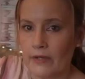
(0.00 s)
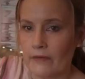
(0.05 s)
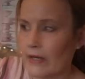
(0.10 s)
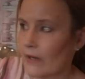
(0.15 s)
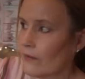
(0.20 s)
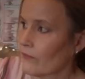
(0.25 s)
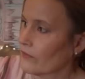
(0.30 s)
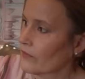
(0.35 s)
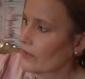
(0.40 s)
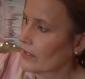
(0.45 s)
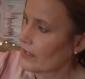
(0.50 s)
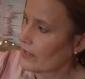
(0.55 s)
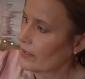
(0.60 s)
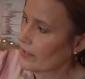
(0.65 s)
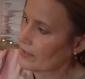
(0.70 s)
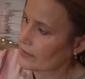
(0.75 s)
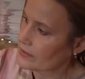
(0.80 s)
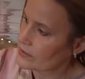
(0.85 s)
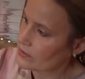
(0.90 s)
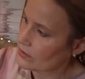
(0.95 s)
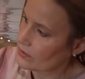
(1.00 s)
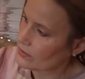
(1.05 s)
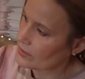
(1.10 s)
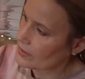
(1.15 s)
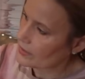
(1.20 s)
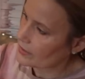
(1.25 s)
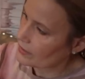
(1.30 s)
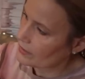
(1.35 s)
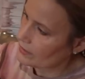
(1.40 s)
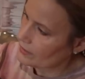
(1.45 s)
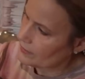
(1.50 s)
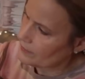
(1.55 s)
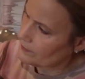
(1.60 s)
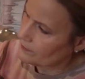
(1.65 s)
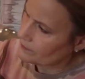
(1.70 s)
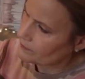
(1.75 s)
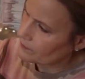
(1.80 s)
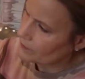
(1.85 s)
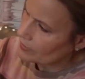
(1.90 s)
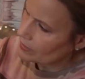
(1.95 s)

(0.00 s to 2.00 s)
around there. It's got like a